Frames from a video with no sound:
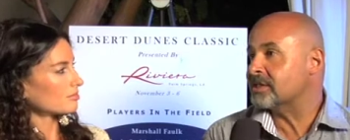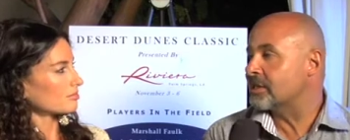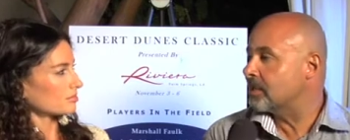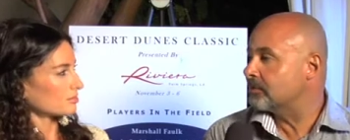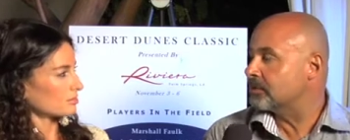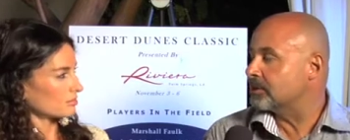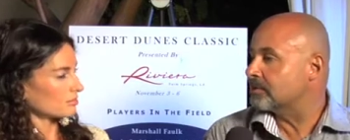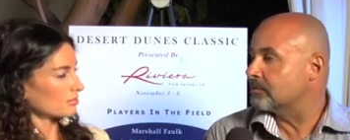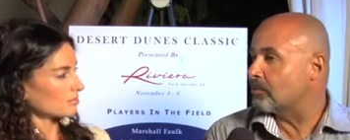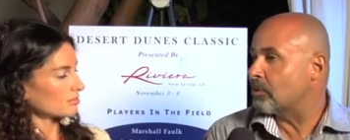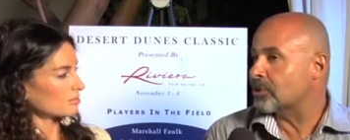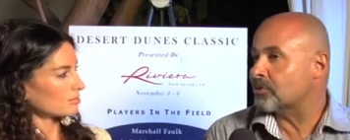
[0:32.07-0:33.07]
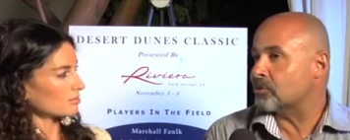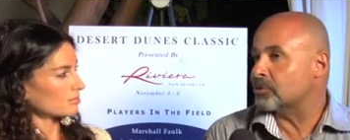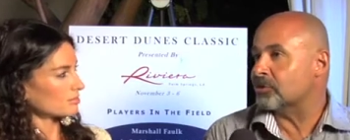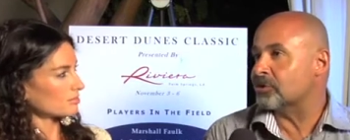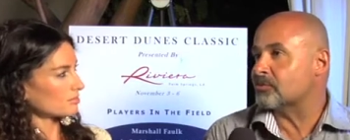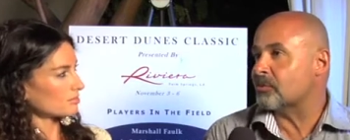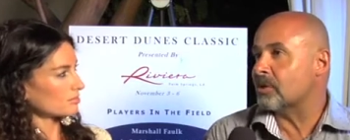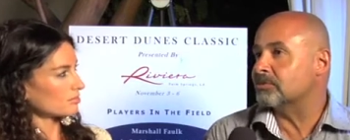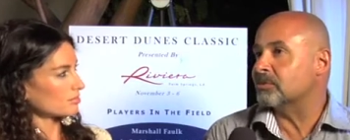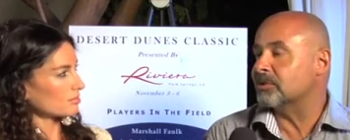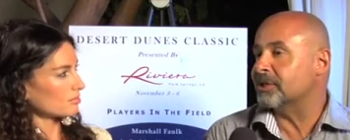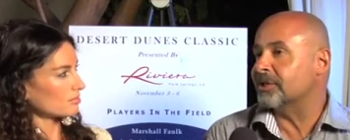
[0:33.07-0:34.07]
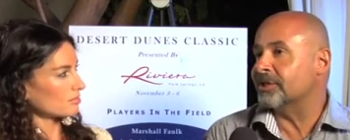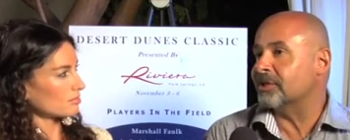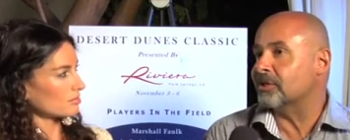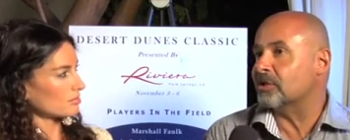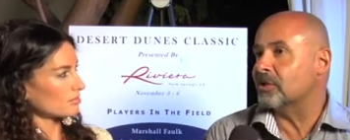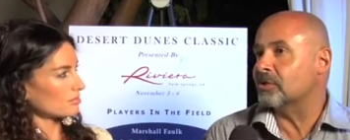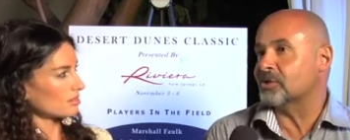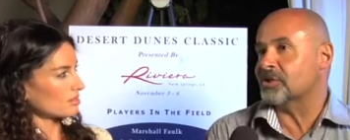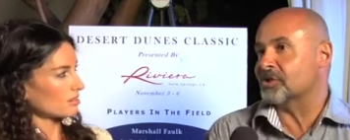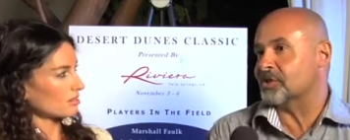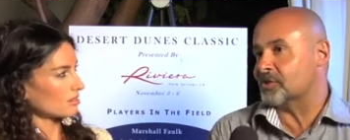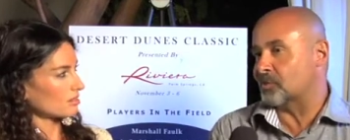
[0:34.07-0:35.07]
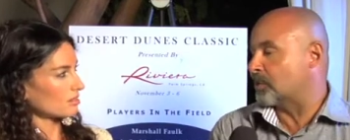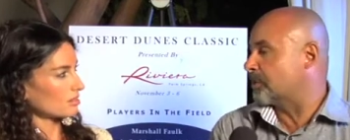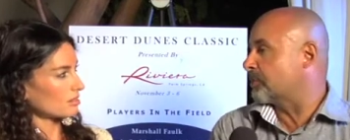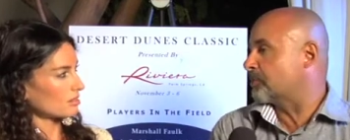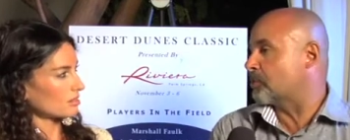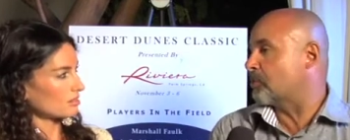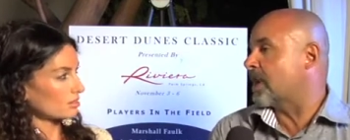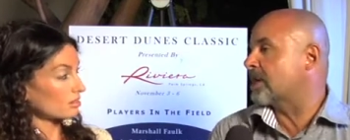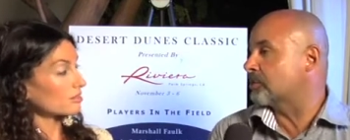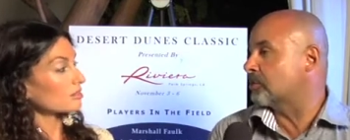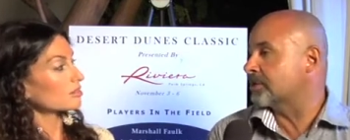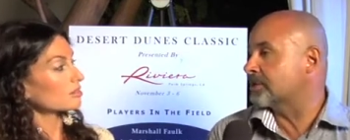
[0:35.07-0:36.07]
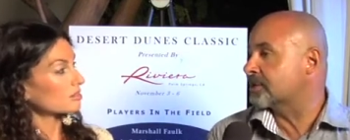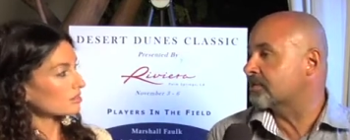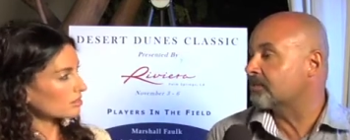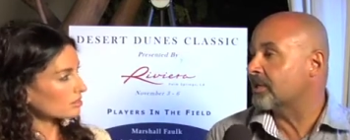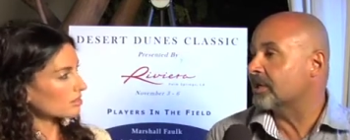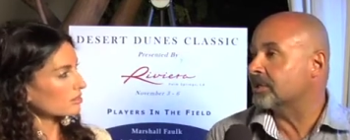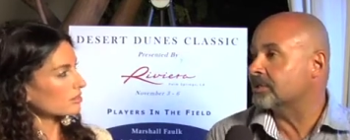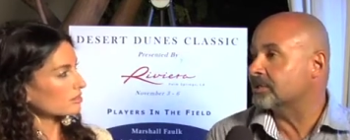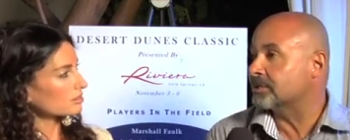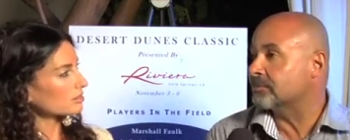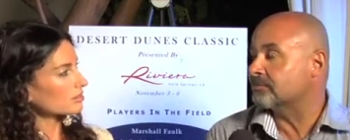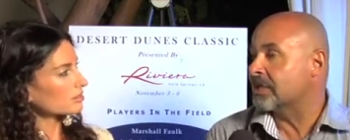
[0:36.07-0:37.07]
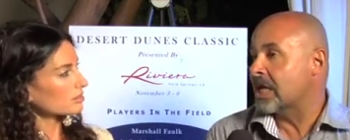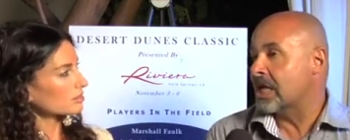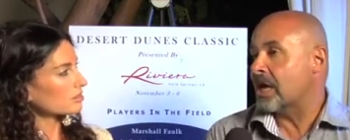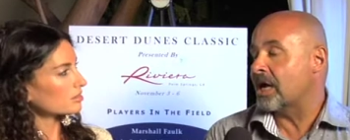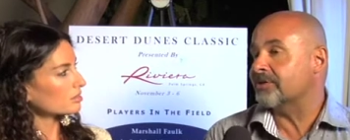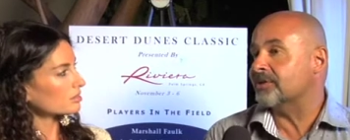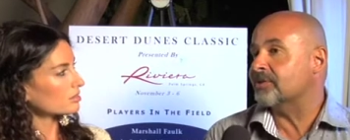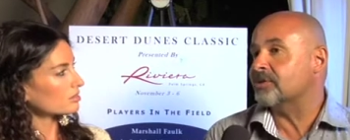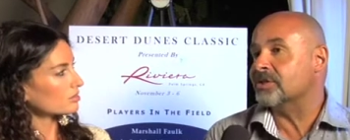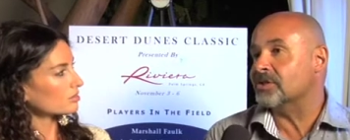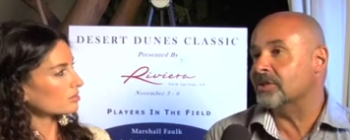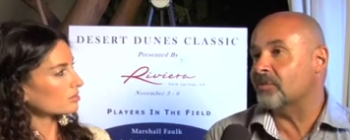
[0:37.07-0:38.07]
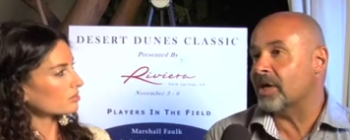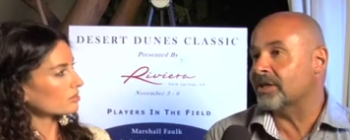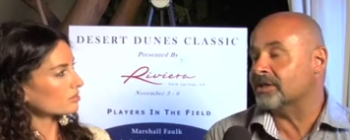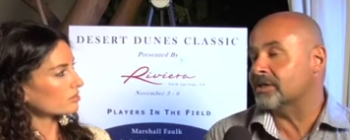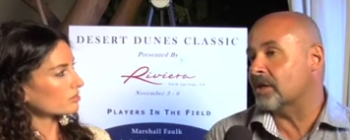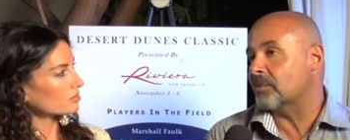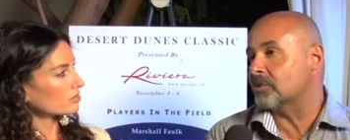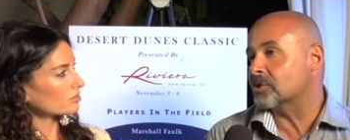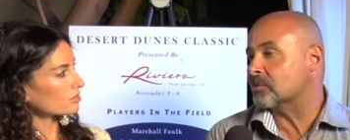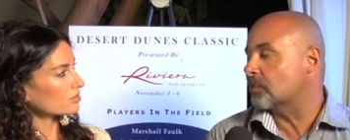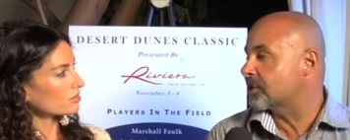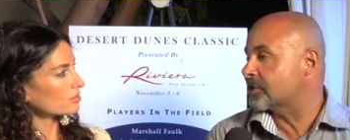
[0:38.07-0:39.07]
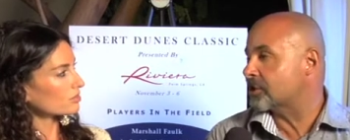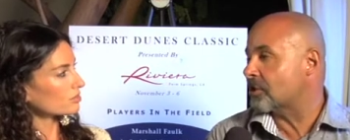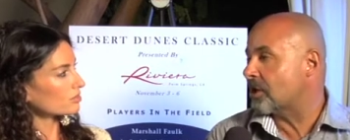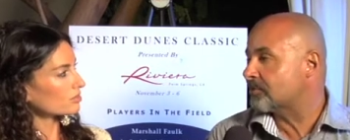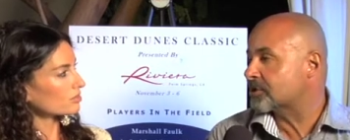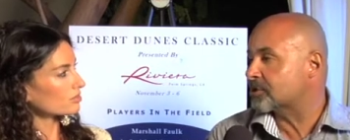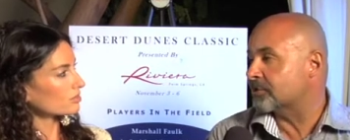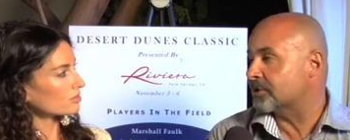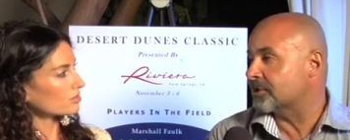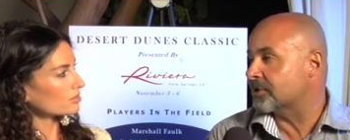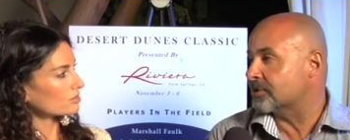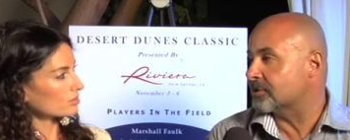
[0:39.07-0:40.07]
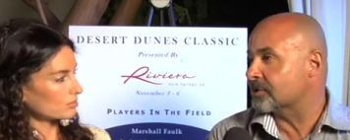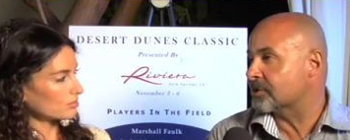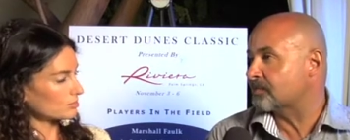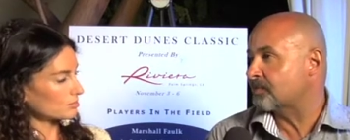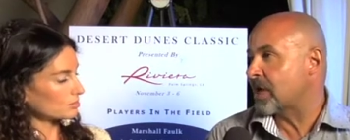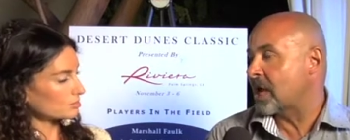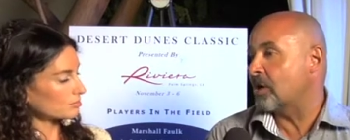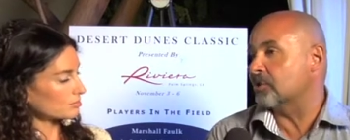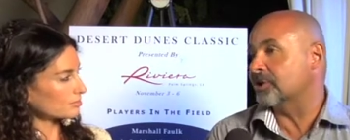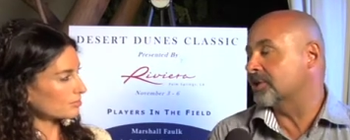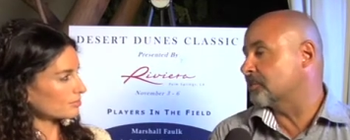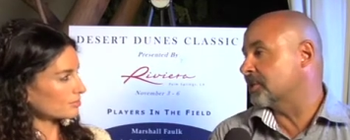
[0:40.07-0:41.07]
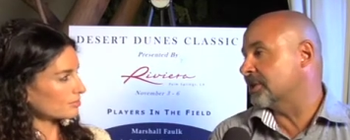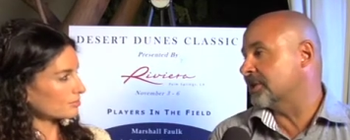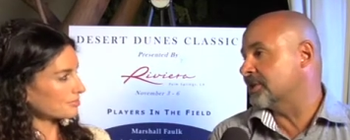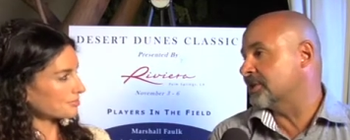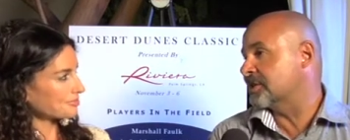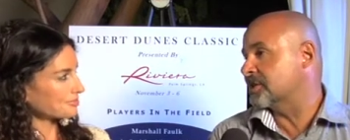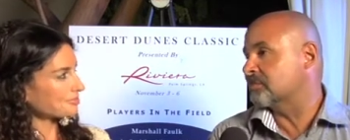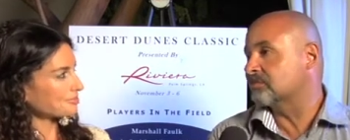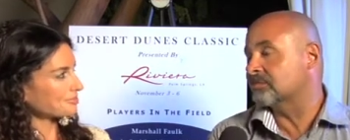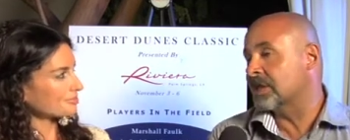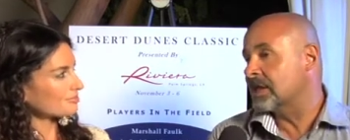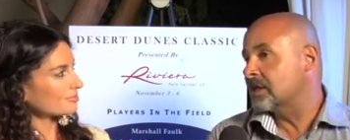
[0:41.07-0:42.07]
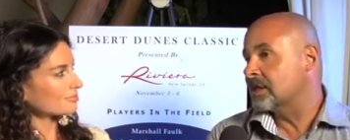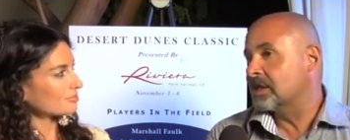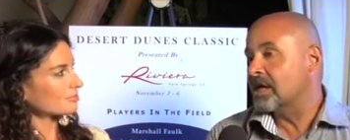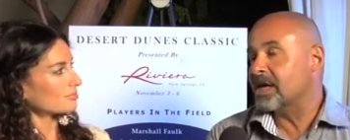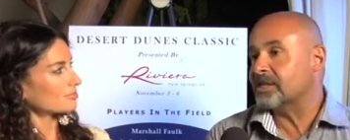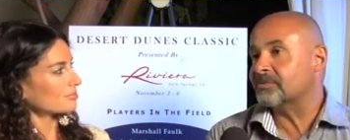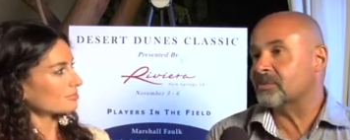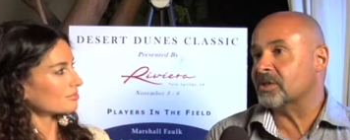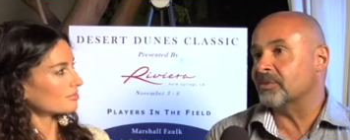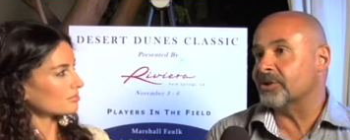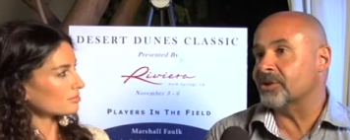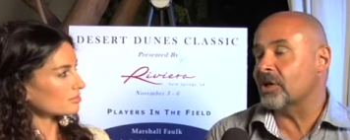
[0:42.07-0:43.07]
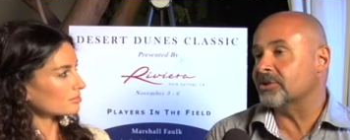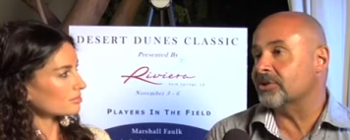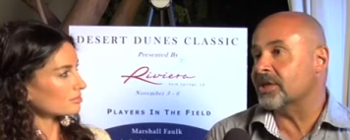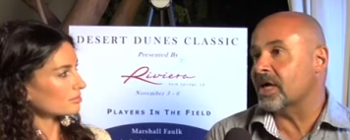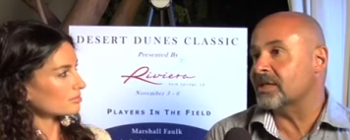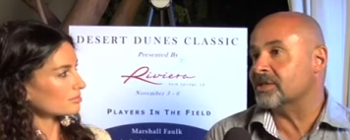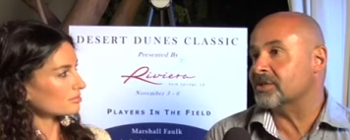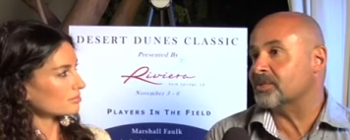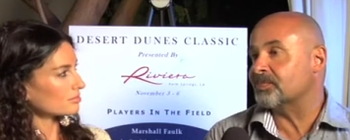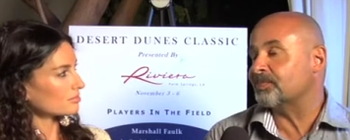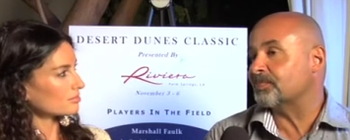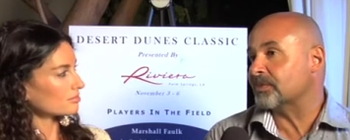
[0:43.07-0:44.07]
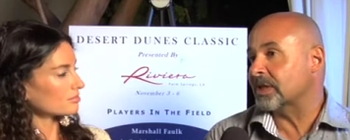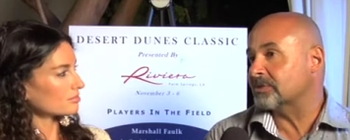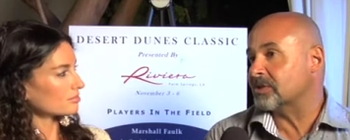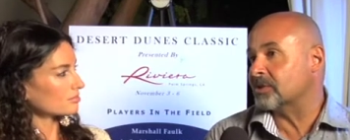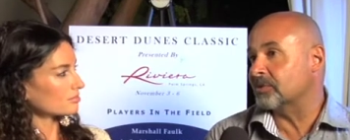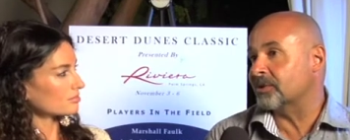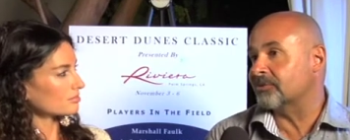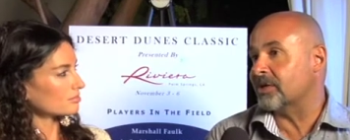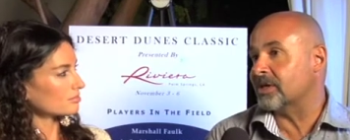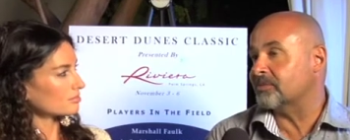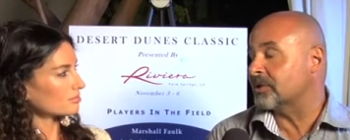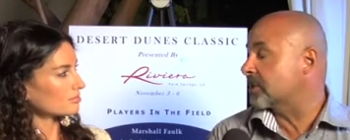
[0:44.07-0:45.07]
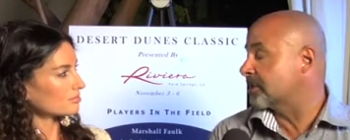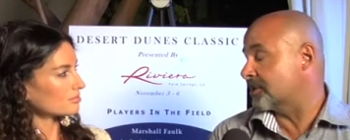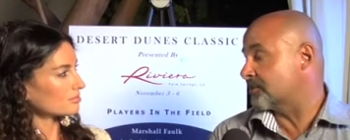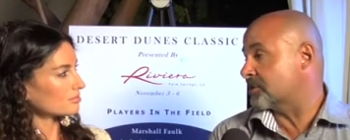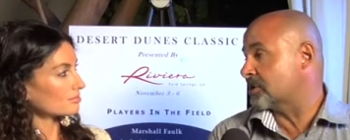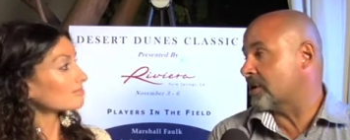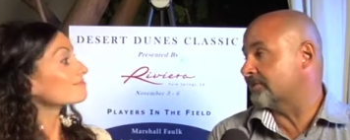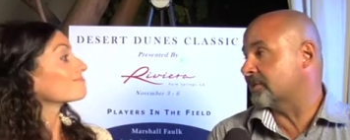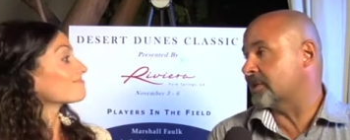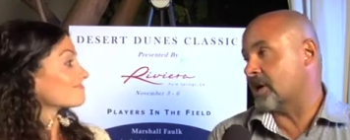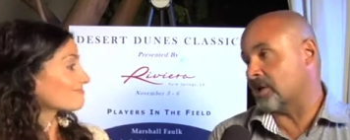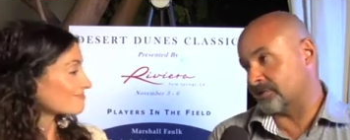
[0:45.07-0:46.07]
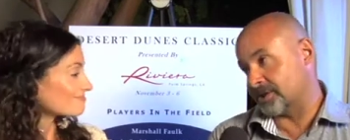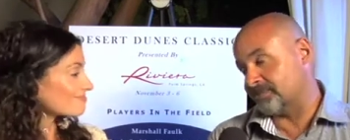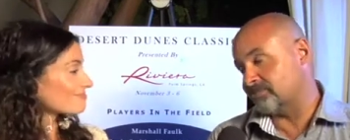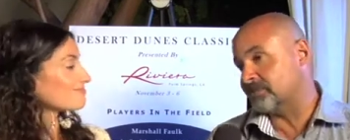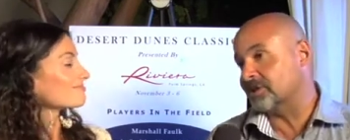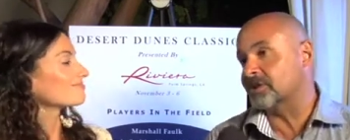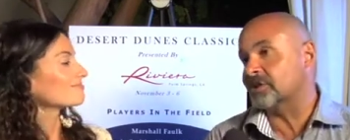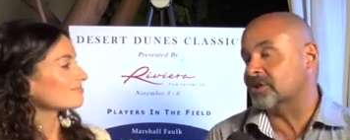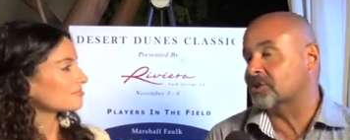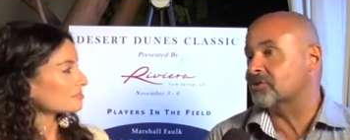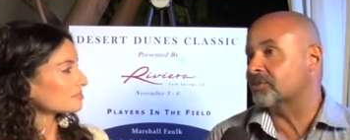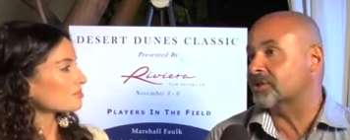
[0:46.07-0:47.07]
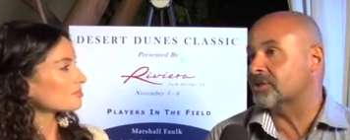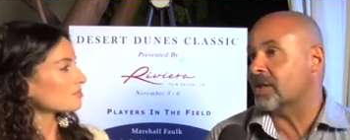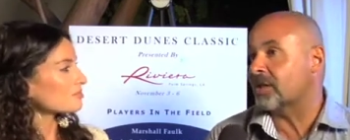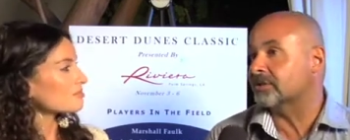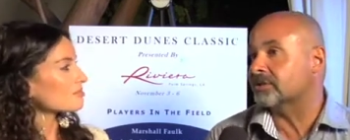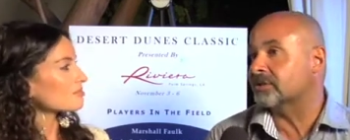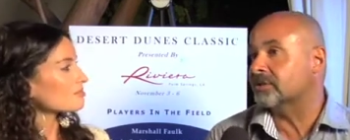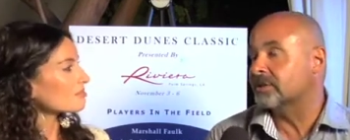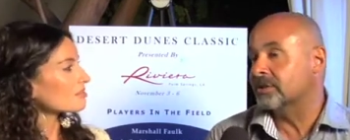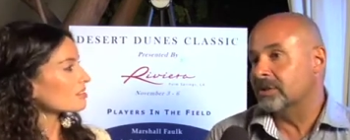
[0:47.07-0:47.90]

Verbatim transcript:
Speaker 1: style, but Marty Brodeur is probably the closest to one of the throwback goalies. I mean, I think you can see by his numbers and what he's accomplished over the years how good he really is. And as for some of the younger guys, still a big fan of Miikka Kiprusoff in Calgary. He's extremely talented.